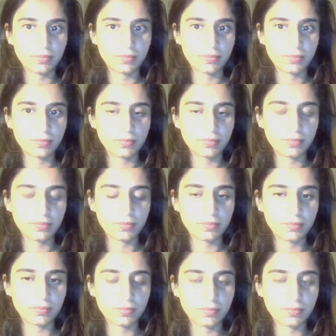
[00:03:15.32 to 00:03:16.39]

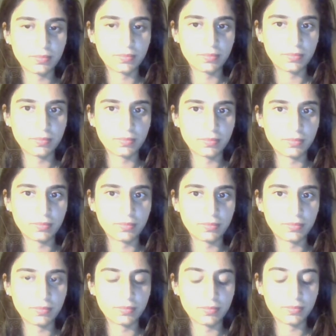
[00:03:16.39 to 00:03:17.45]

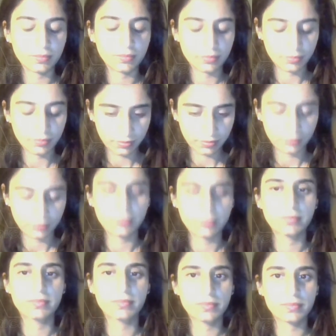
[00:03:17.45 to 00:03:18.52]

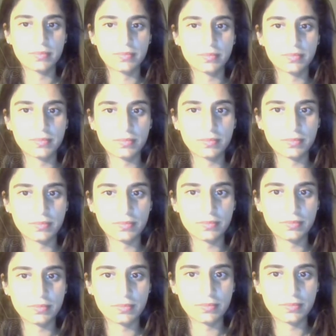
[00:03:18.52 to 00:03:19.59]

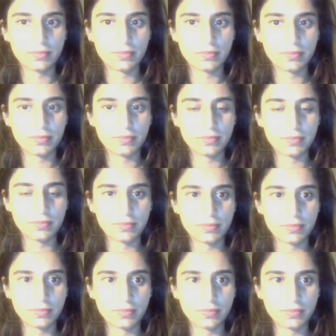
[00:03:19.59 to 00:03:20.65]

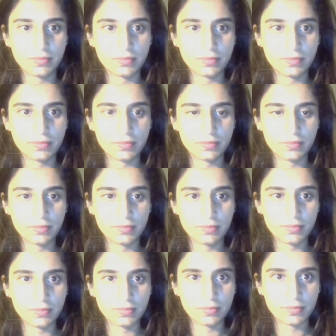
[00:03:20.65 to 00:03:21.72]

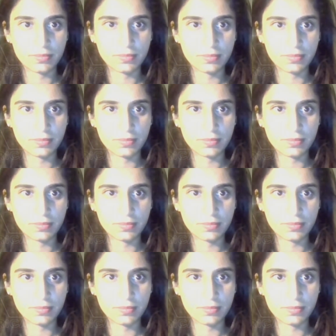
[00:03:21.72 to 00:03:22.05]
(silent)